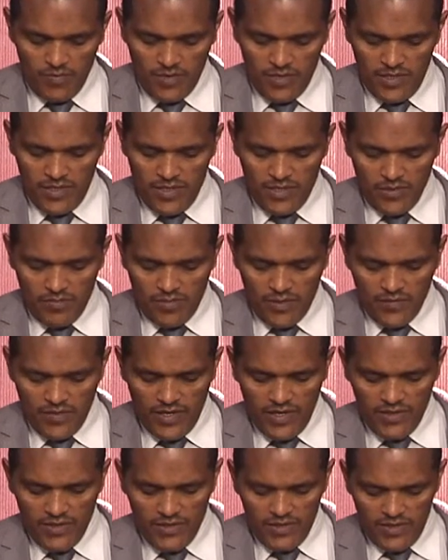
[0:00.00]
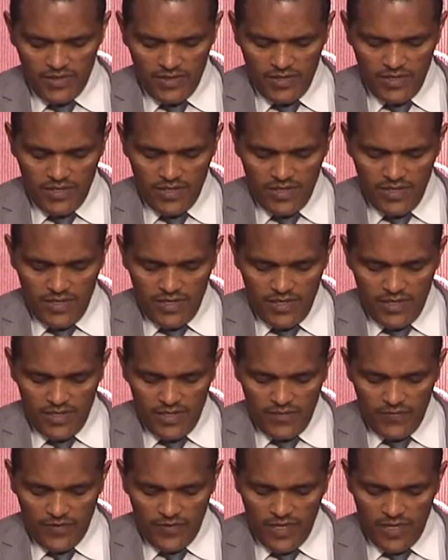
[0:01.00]
and the supervises
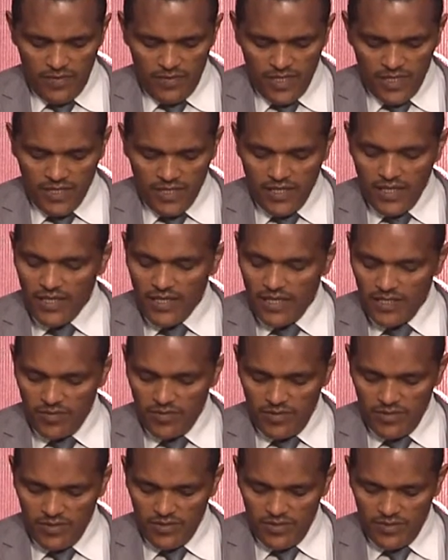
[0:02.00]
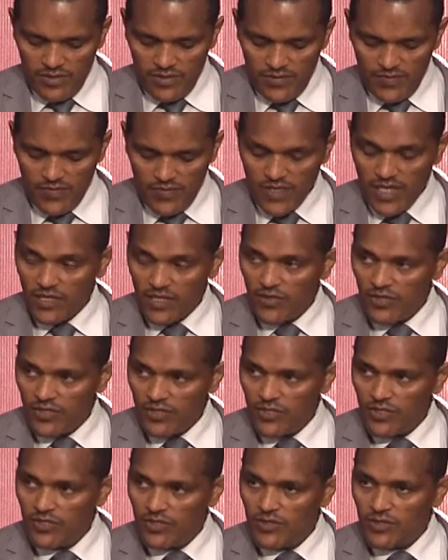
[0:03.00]
5 satellite health posts that
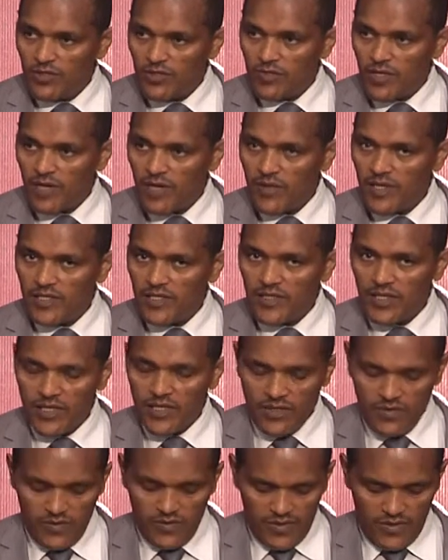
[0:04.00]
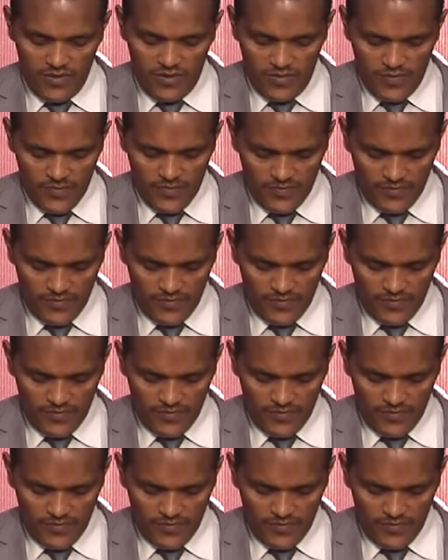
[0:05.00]
constitute primary health care units.